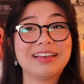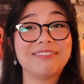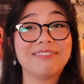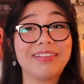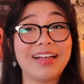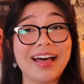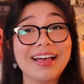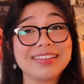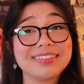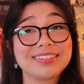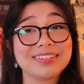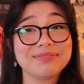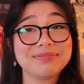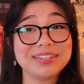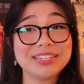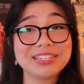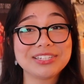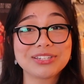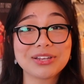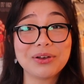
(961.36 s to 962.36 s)
have lasted
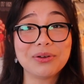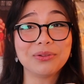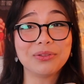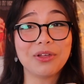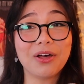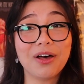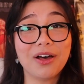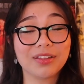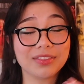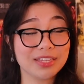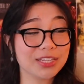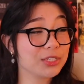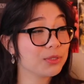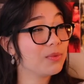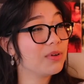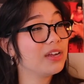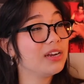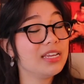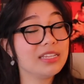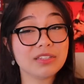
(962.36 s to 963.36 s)
me so long. This
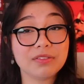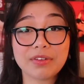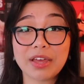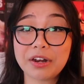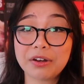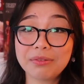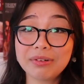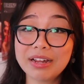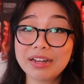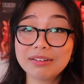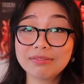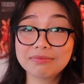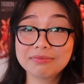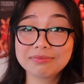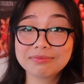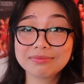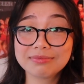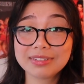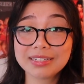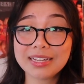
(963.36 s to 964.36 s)
one is a veteran.
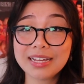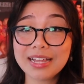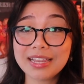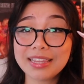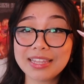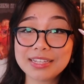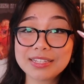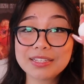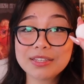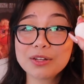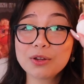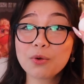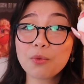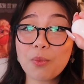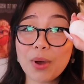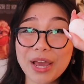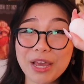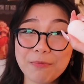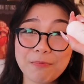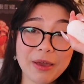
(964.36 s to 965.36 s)
This little
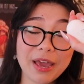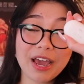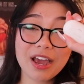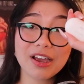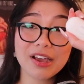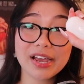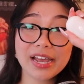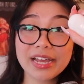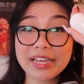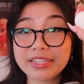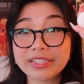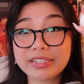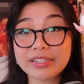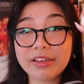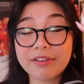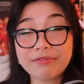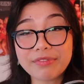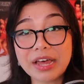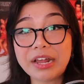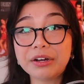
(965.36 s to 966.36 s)
white pair is
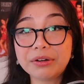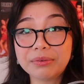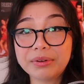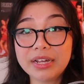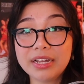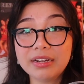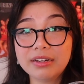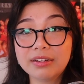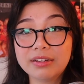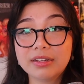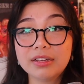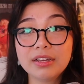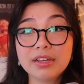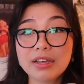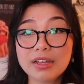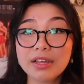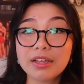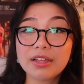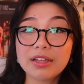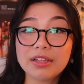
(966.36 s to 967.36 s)
a veteran.
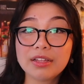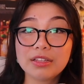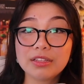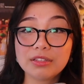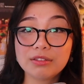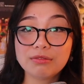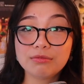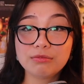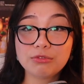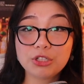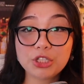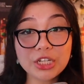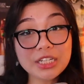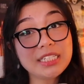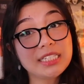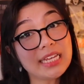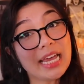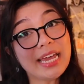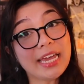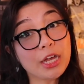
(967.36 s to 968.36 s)

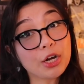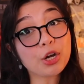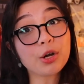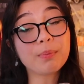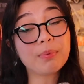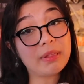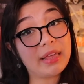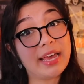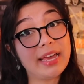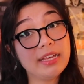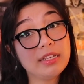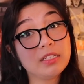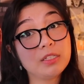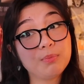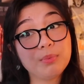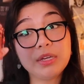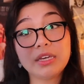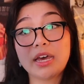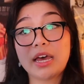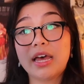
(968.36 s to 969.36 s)
She's taken her place
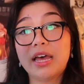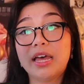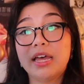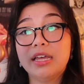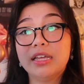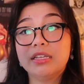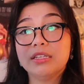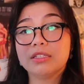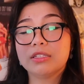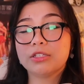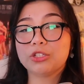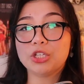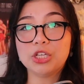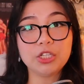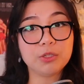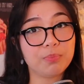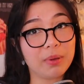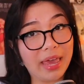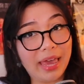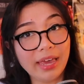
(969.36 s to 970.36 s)
because
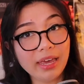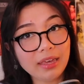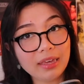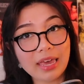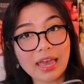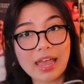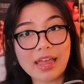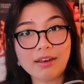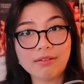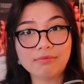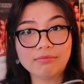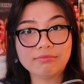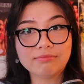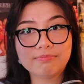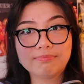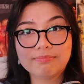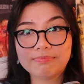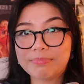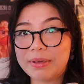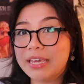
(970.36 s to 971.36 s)
she's pink and
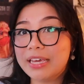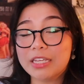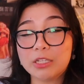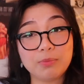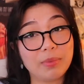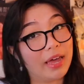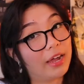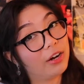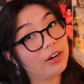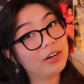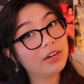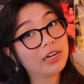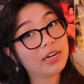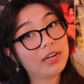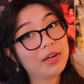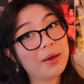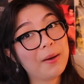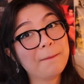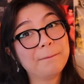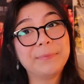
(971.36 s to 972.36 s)
pink is better,
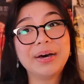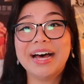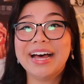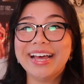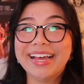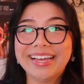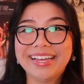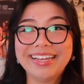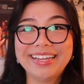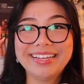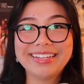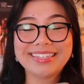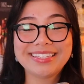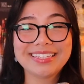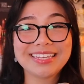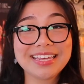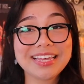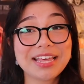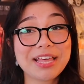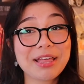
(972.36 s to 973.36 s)
but